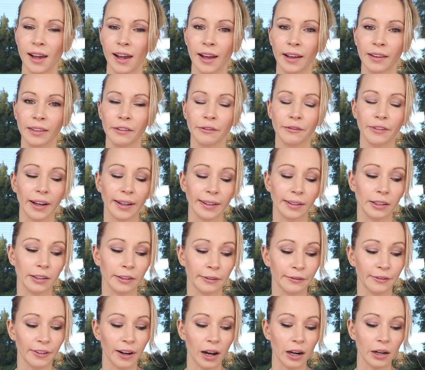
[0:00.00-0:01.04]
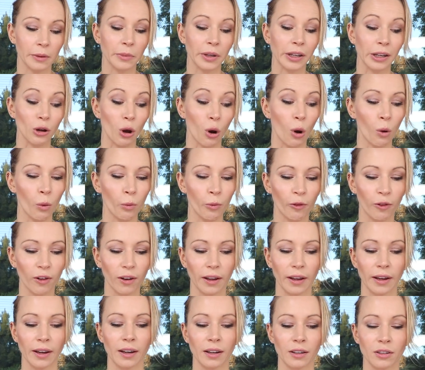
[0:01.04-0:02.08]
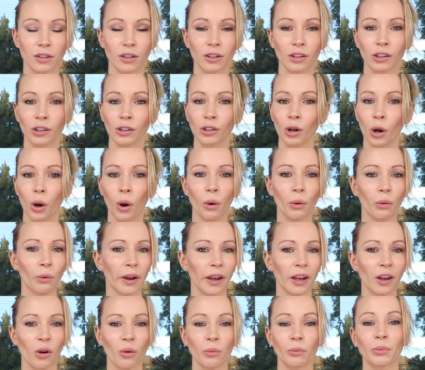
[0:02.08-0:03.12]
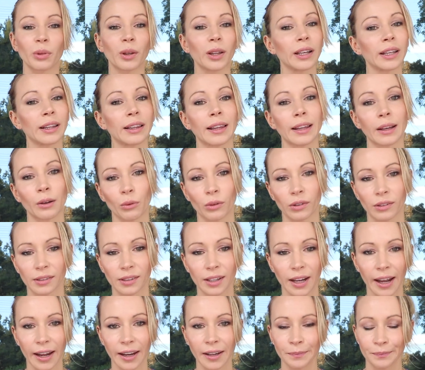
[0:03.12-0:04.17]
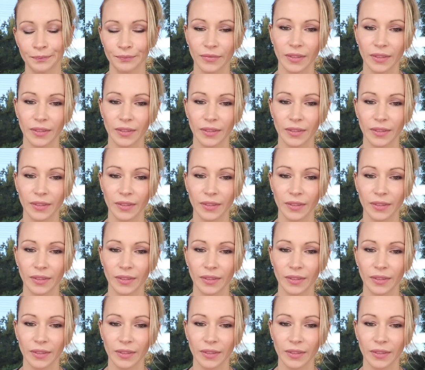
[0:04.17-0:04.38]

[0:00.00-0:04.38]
and the factory farming hopefully is gonna go away completely one day.